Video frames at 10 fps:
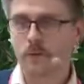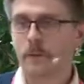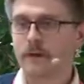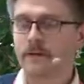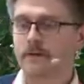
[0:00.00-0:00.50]

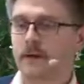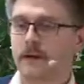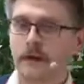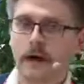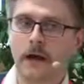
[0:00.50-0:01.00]

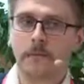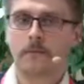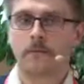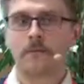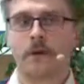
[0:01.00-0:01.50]
basically
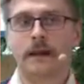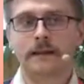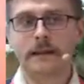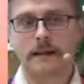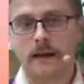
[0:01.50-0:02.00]
I'm
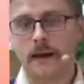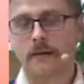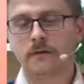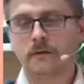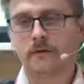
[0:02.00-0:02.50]
at the
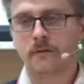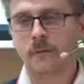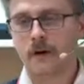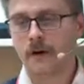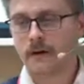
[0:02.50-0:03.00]
end of
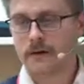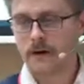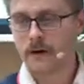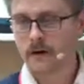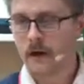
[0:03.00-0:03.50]

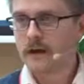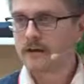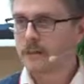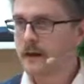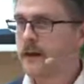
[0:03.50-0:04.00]
my
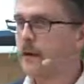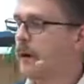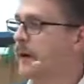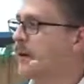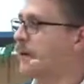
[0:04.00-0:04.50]
speaking
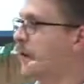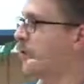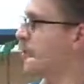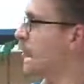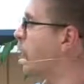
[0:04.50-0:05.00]
part, and
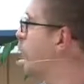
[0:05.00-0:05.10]
here is the